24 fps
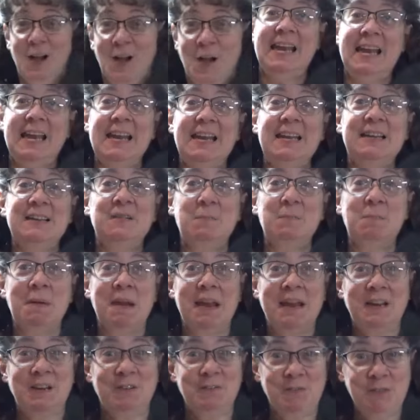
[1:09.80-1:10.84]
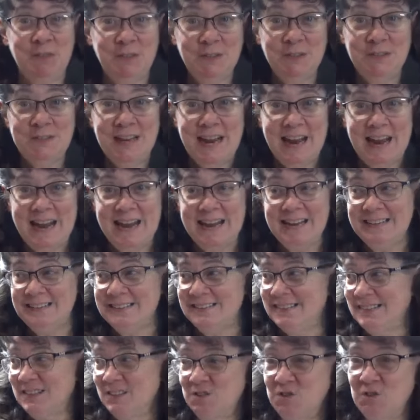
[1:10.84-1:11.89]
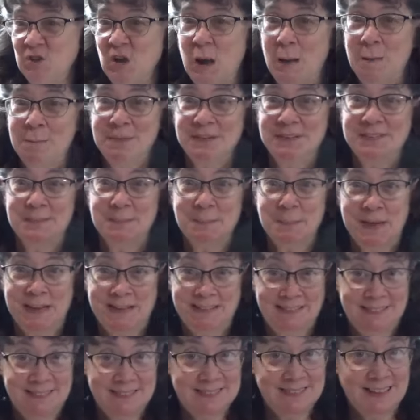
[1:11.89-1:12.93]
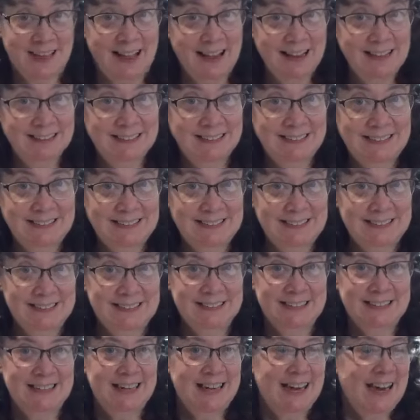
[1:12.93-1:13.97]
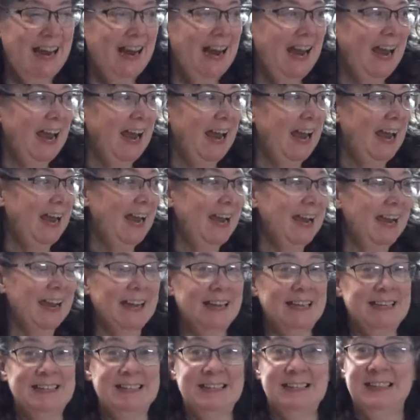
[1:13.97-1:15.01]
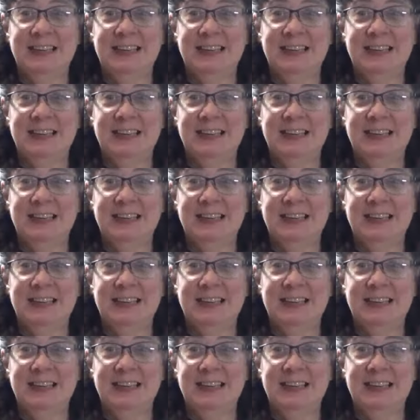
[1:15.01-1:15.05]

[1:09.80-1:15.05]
It has been a few days. The shop has been silent and